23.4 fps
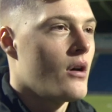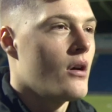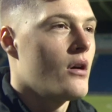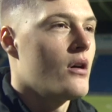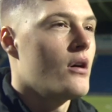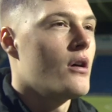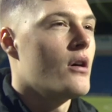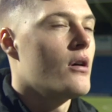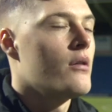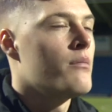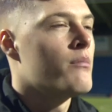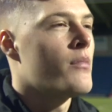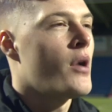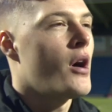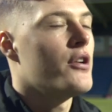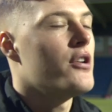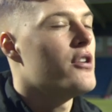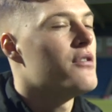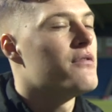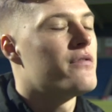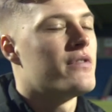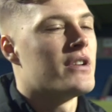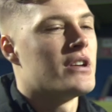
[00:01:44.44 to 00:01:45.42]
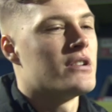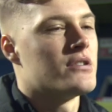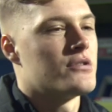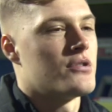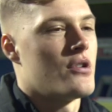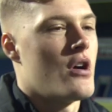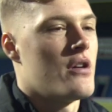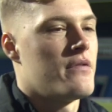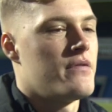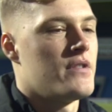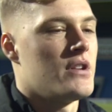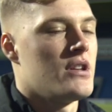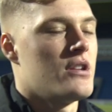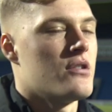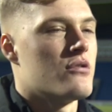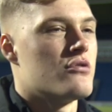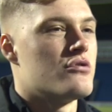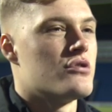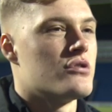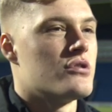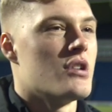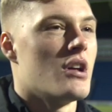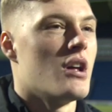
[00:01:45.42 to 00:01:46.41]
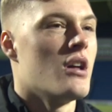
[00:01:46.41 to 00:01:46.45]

I don't think so. I think it was just